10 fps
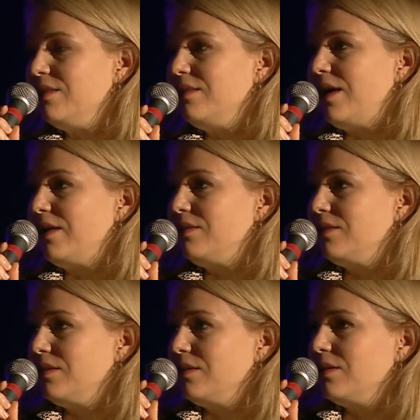that
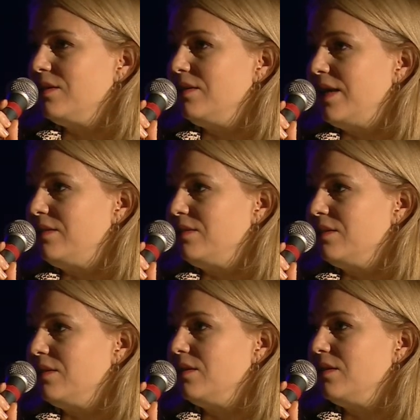that
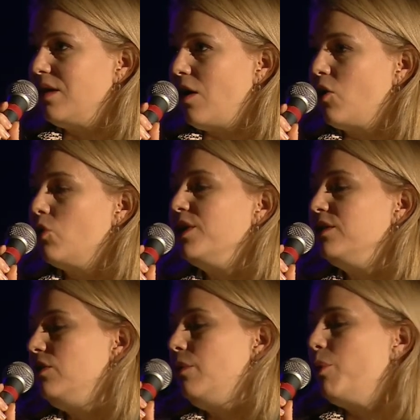according
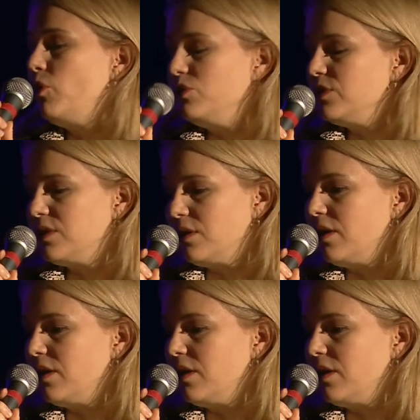to the polls,